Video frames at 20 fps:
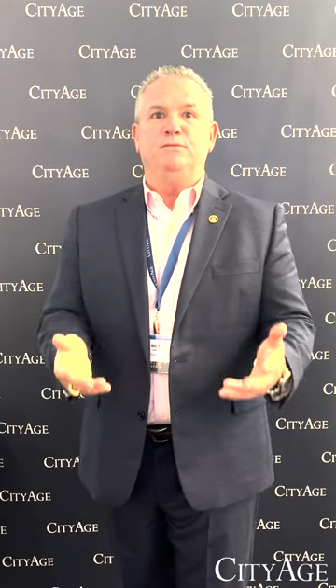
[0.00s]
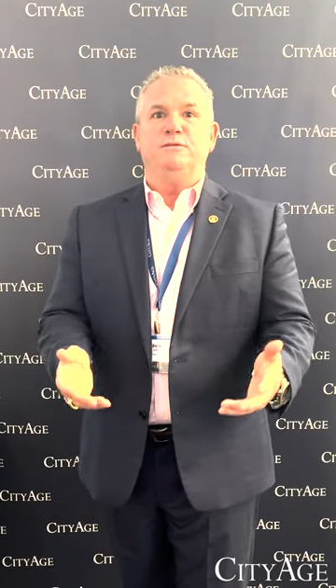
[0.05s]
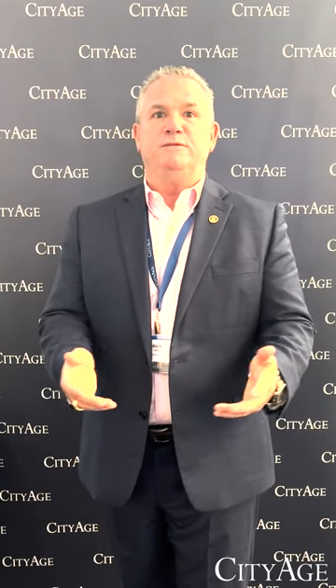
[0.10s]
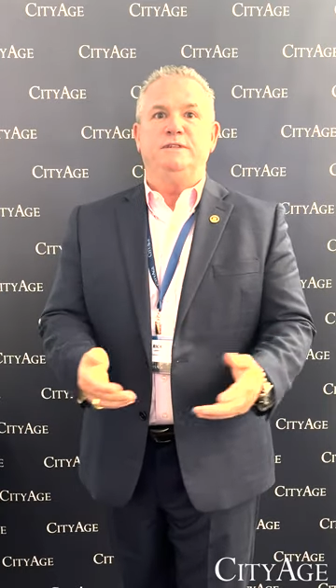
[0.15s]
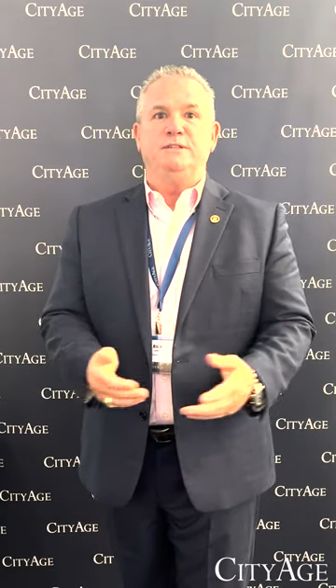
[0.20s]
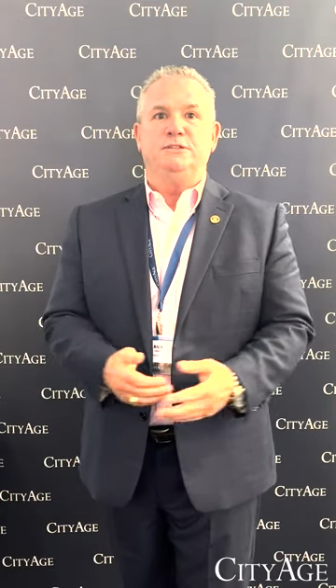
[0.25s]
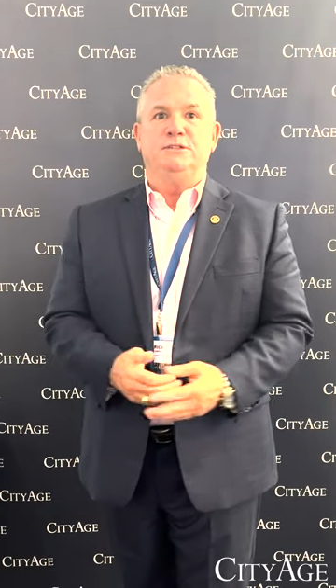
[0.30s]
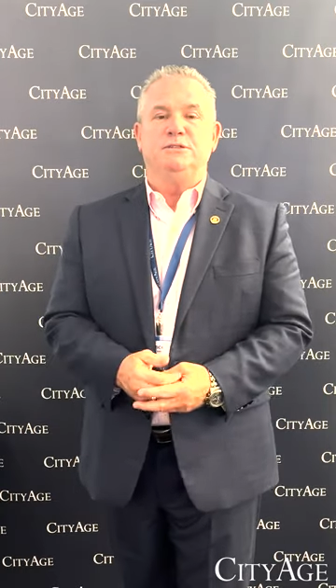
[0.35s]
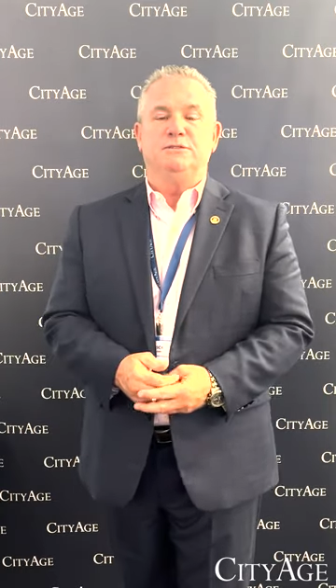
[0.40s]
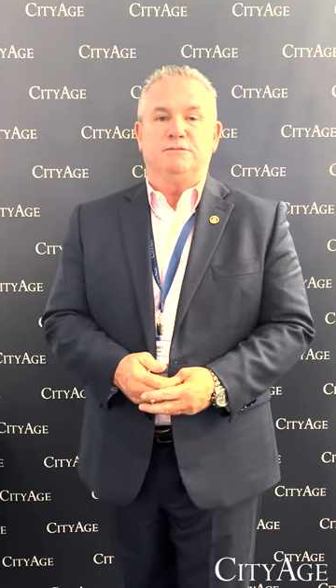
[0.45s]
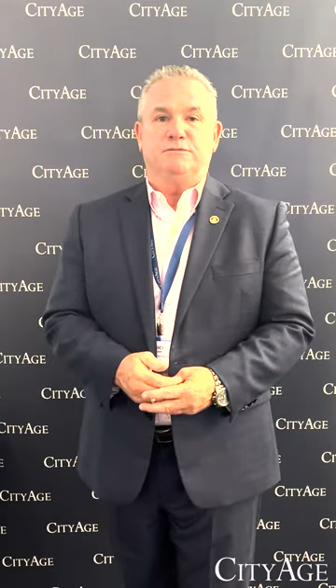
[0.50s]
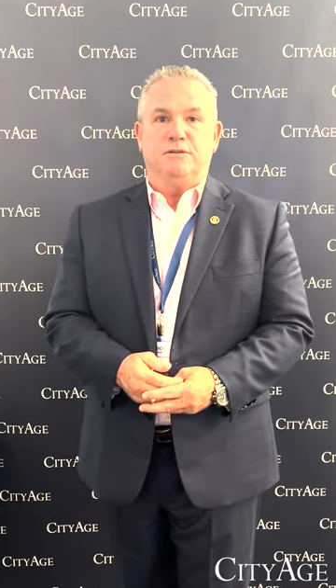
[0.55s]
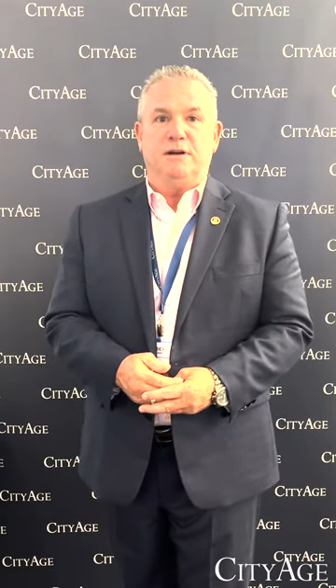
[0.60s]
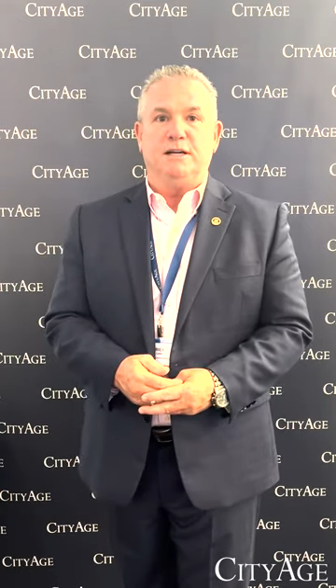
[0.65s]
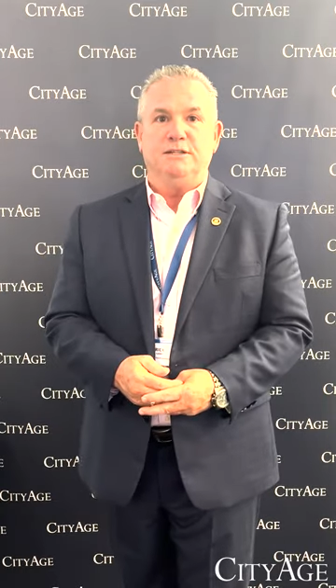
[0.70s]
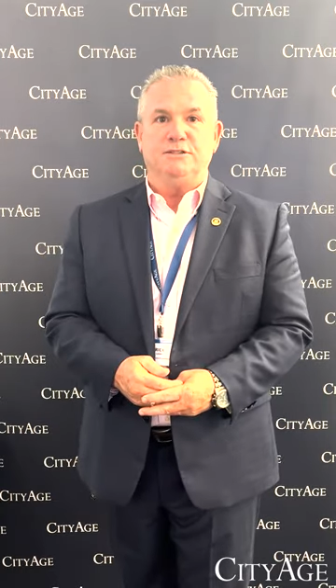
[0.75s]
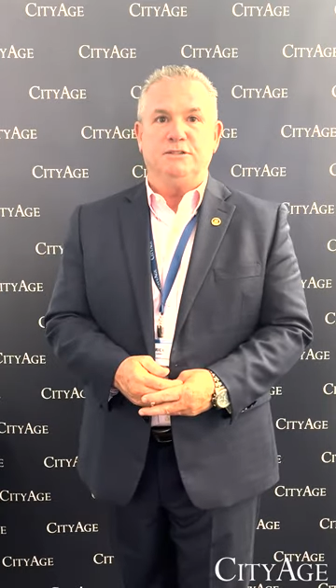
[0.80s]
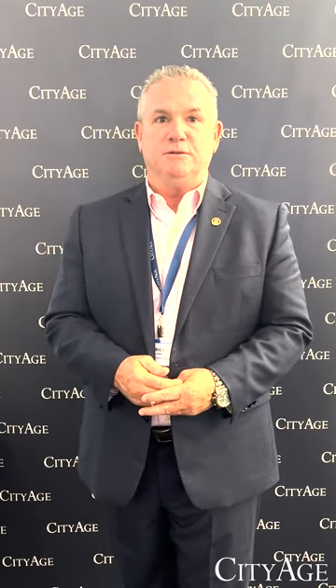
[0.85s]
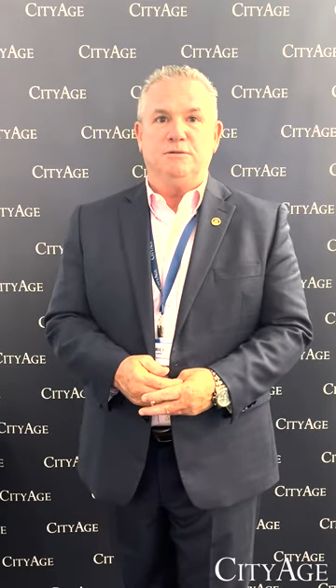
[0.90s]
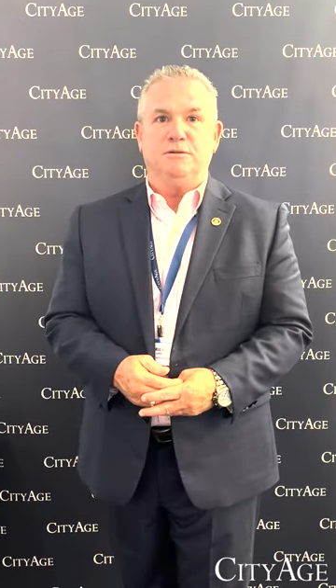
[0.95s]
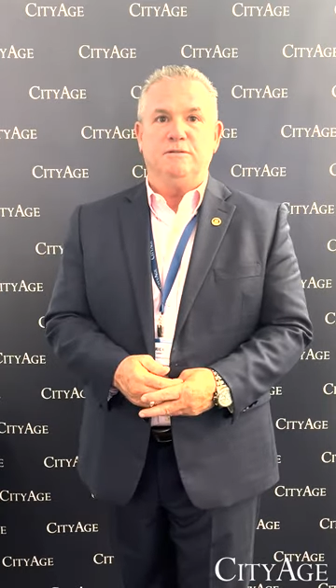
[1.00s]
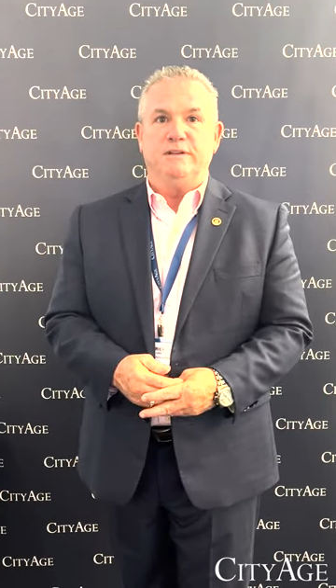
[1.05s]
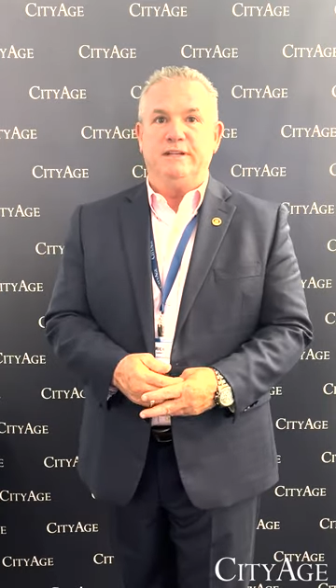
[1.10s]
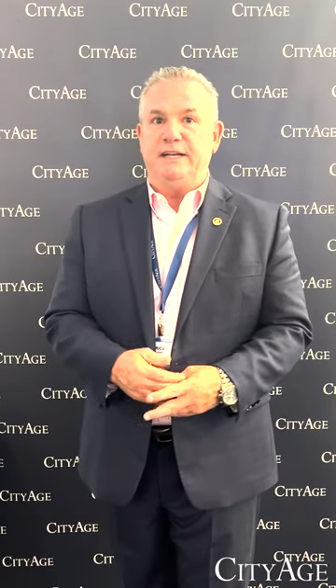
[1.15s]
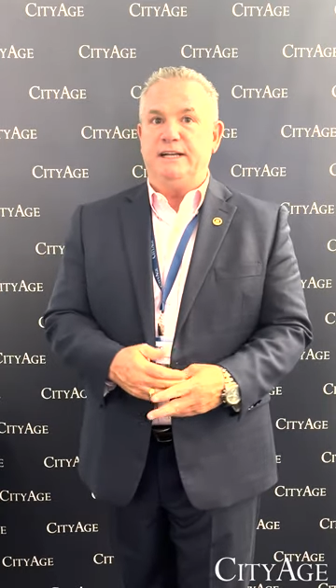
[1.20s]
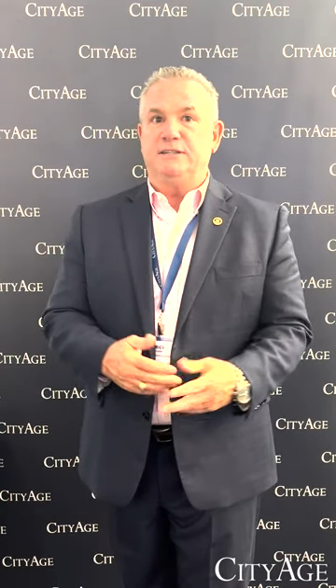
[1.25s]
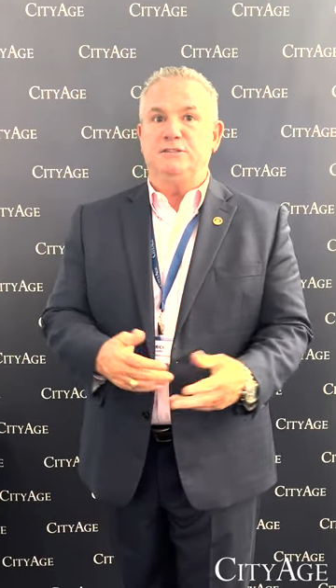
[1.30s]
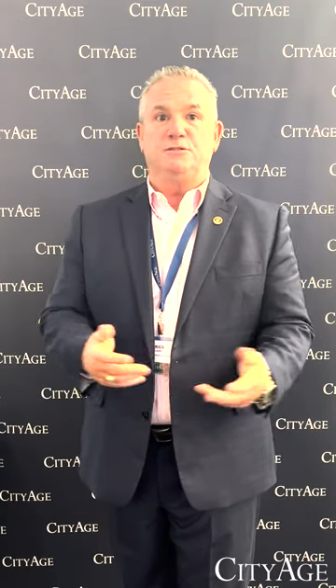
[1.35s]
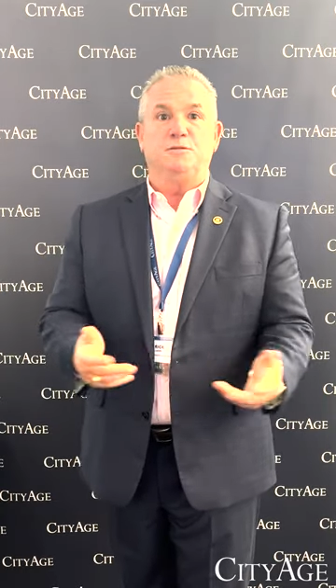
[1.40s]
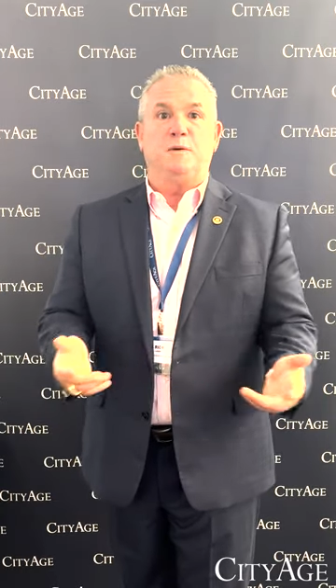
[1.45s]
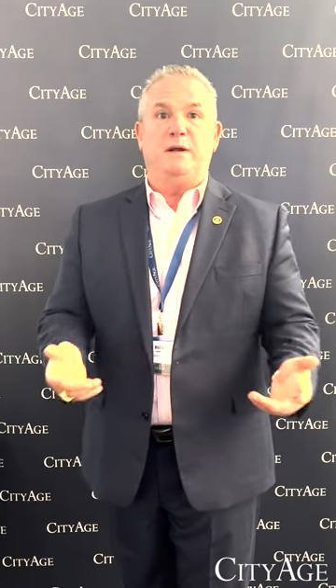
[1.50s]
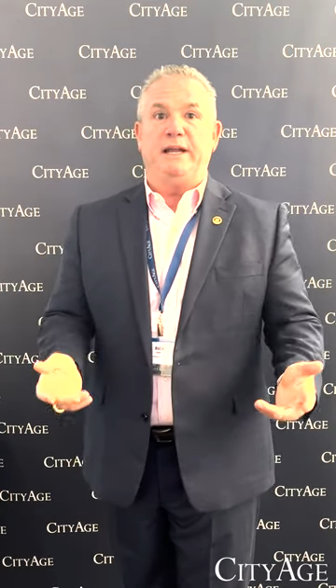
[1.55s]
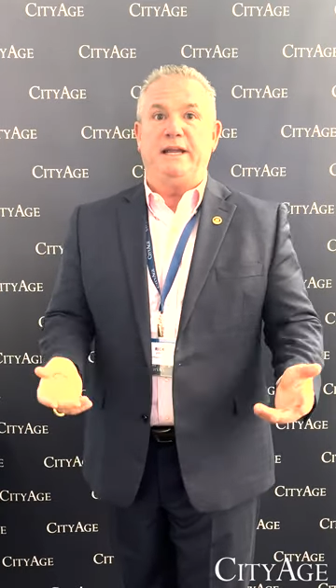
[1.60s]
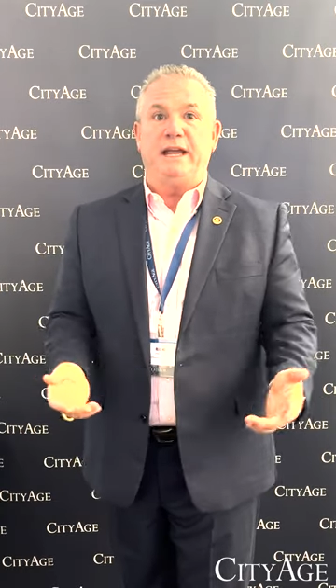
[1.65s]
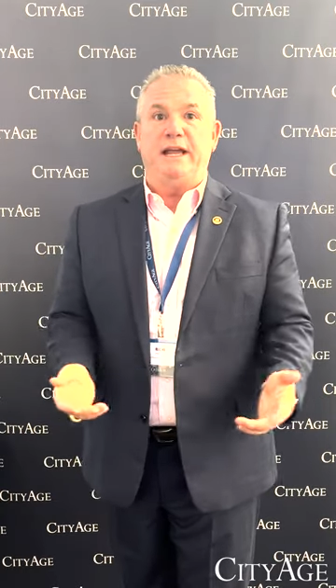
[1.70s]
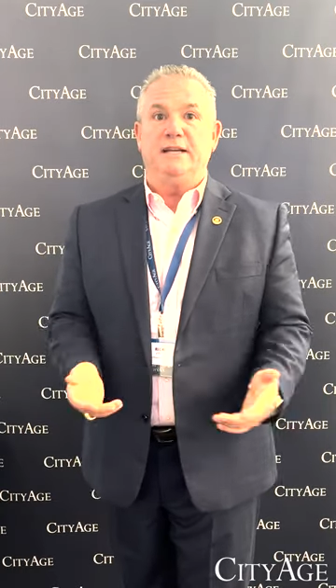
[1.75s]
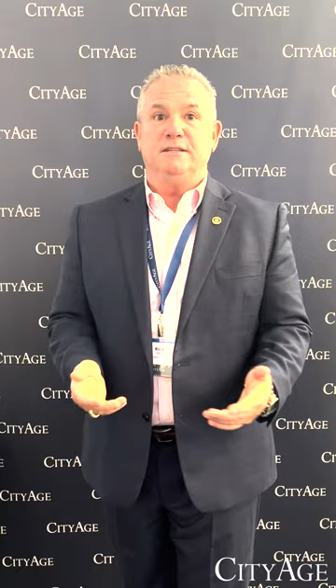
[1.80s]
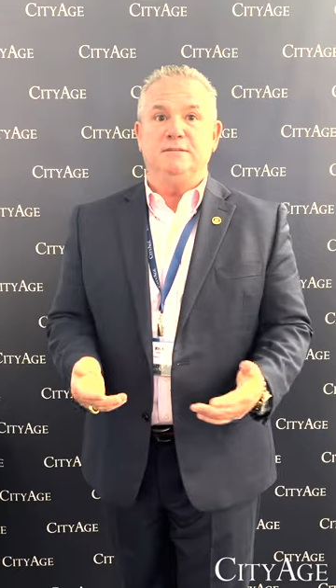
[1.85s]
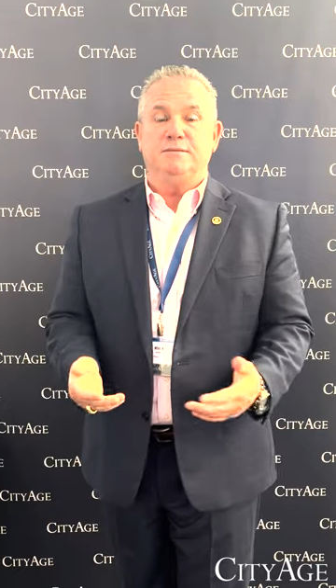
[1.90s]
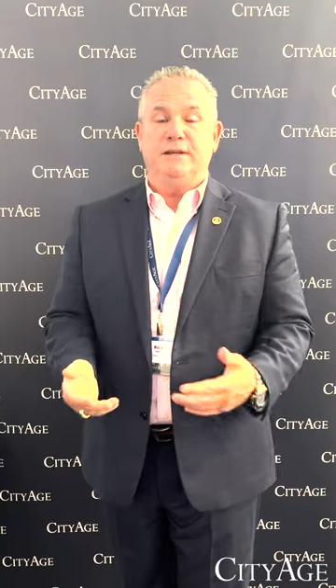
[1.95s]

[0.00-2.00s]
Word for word: moving to Toronto over the next 20 years.